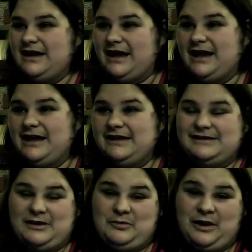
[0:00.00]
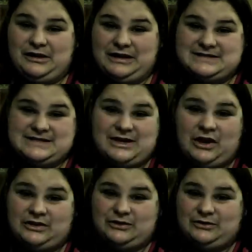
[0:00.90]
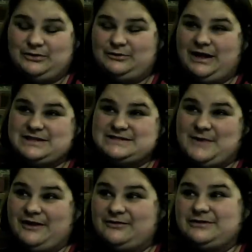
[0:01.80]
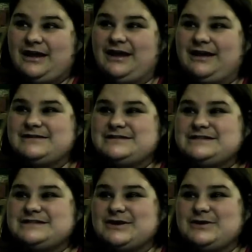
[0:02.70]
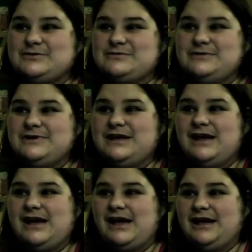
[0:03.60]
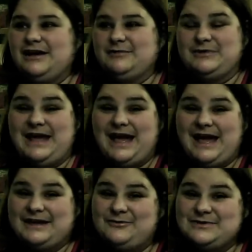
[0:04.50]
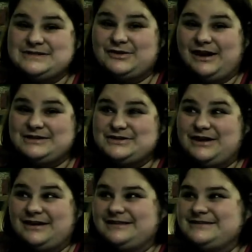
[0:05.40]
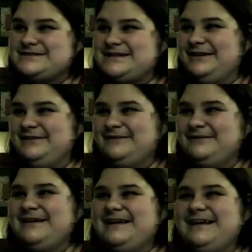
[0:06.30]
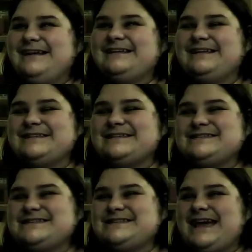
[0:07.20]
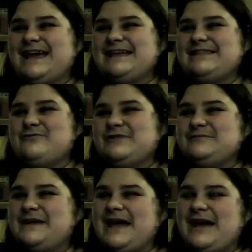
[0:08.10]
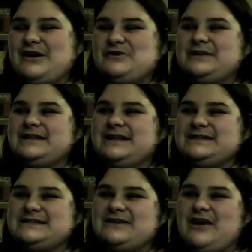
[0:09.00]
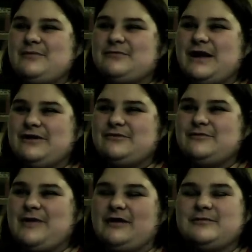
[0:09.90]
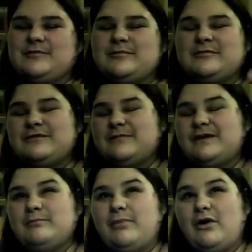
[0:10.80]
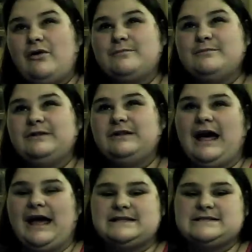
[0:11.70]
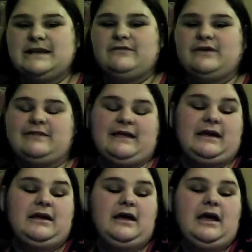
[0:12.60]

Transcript: and apparently I said Honolulu and smiled. And so yeah, it was a great drug. So needless to say, they wheeled me out into the operating room. I remember the big bulb lights and everything,